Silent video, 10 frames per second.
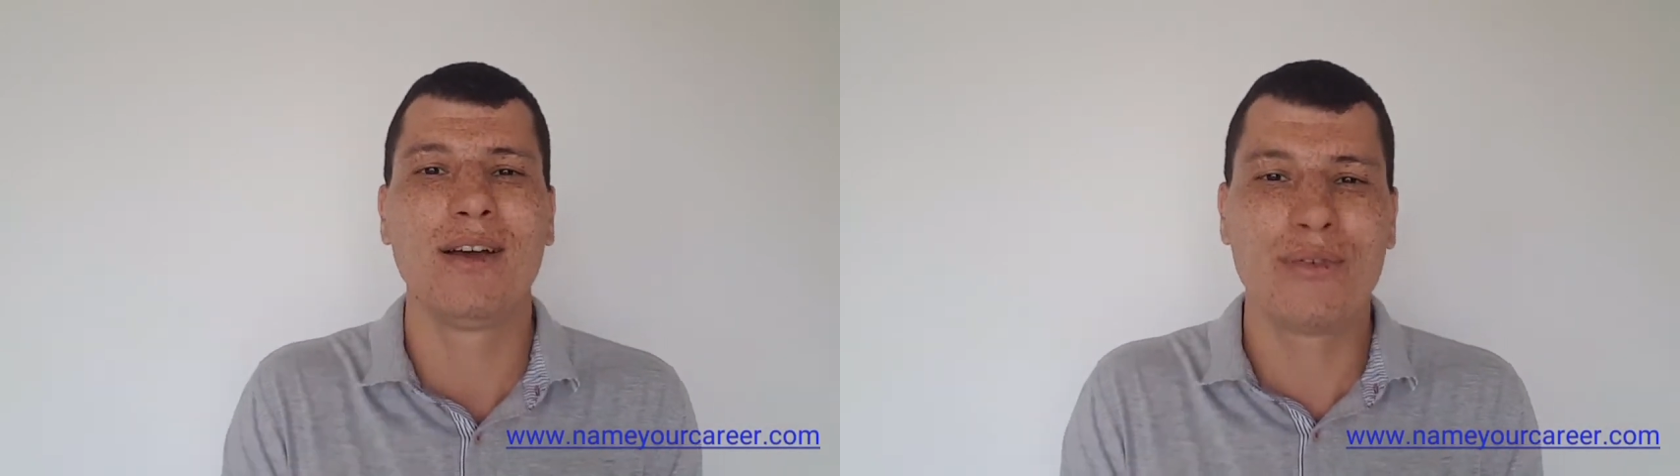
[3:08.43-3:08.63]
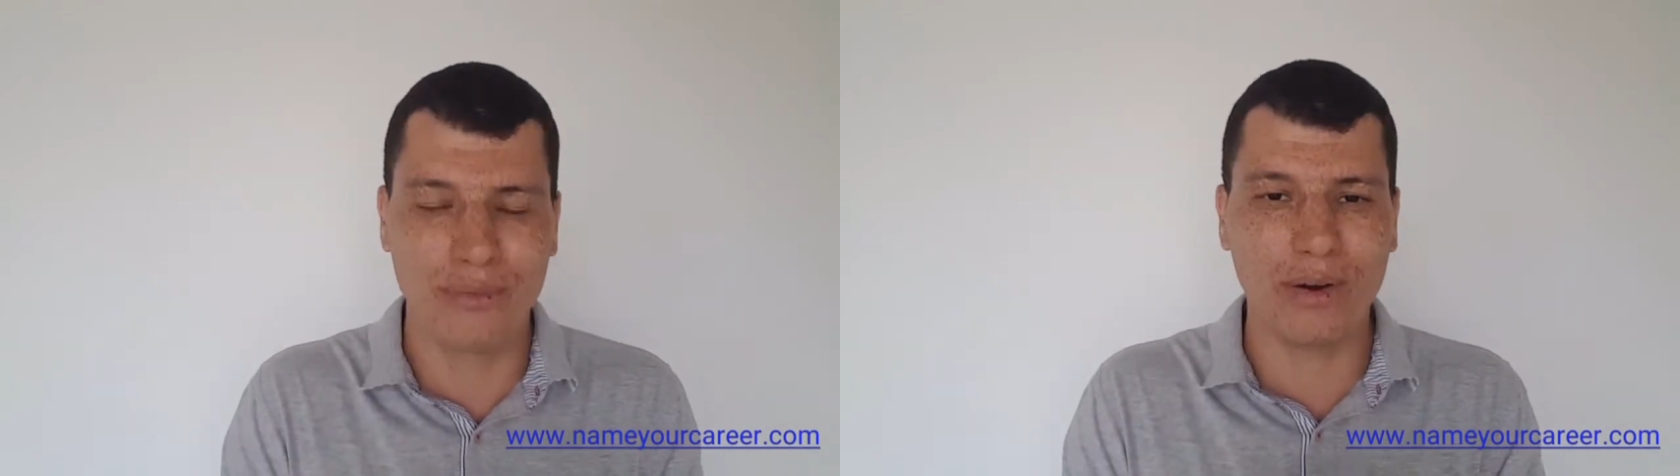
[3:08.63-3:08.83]

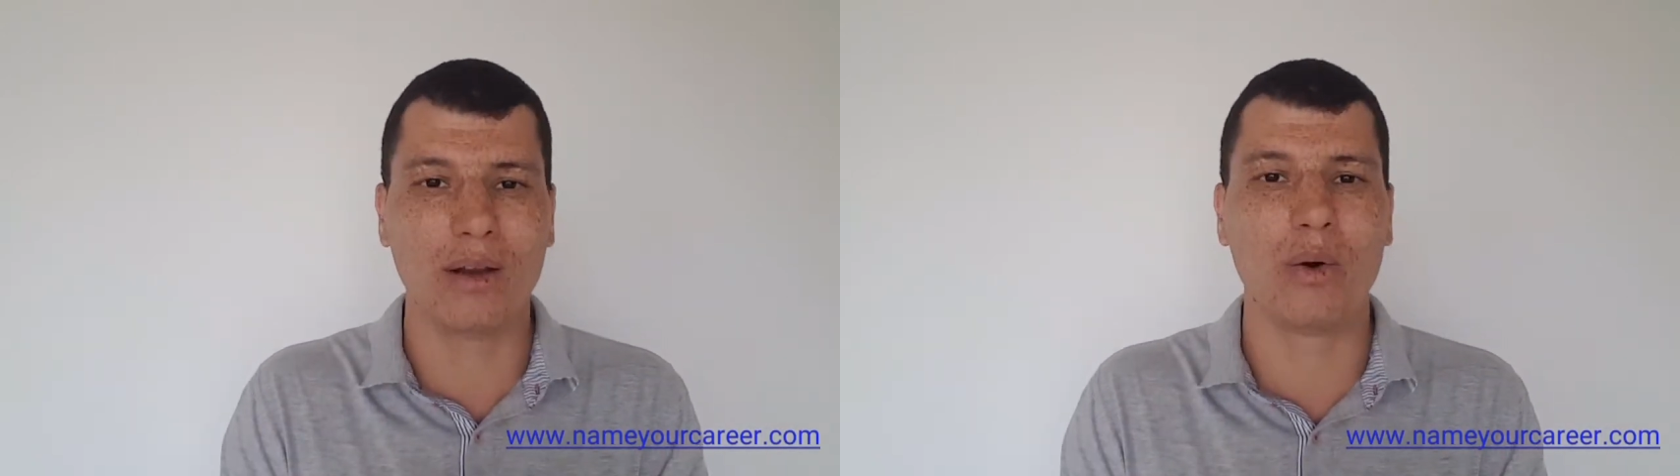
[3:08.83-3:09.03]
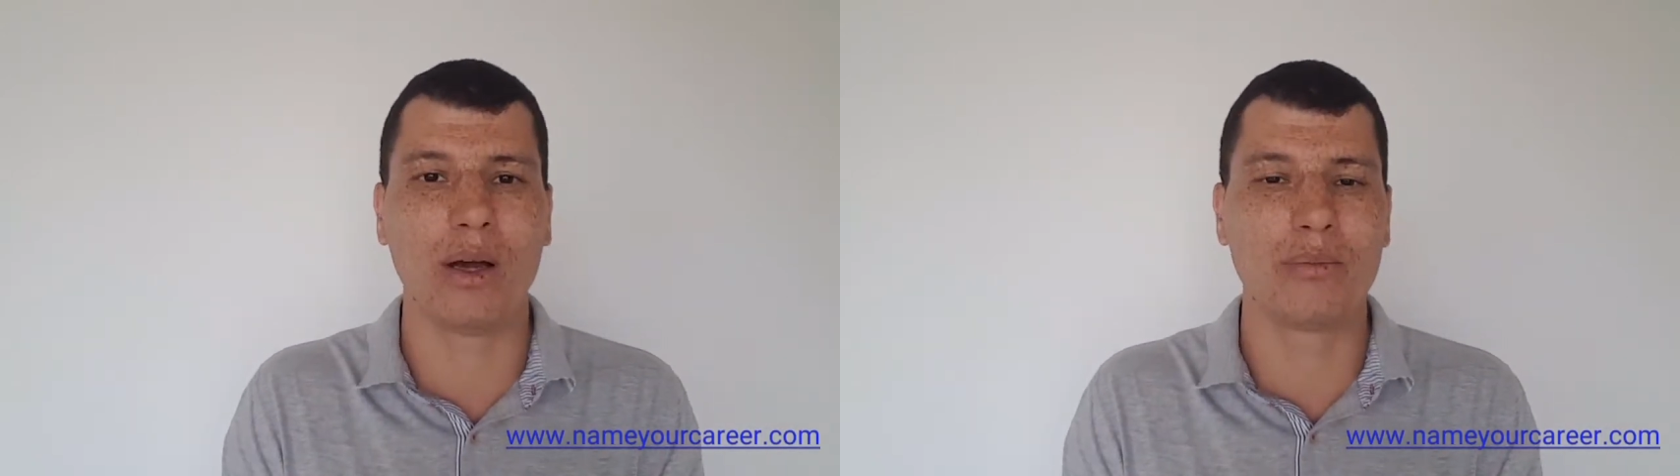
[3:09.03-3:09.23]

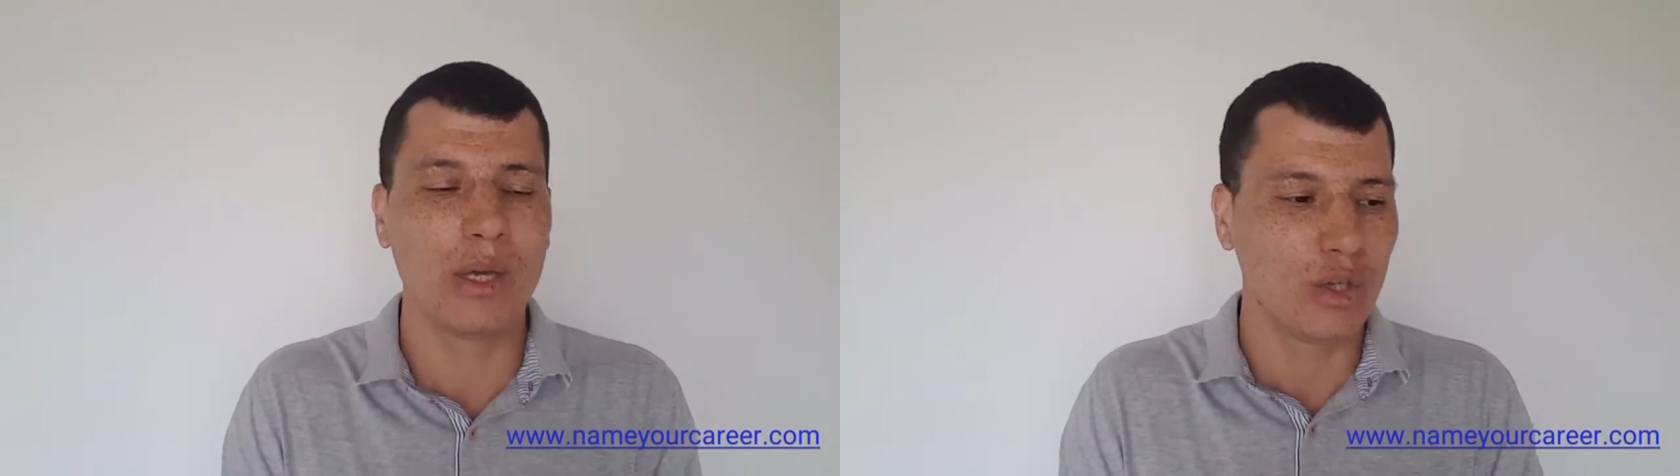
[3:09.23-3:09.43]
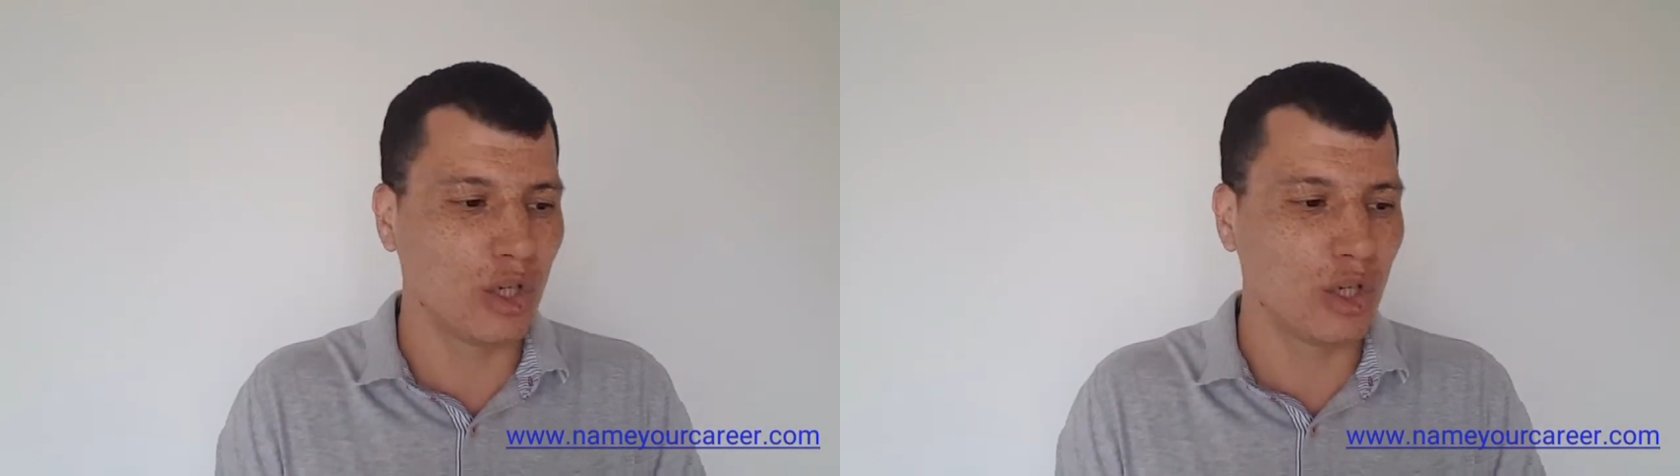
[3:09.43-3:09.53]
follow up.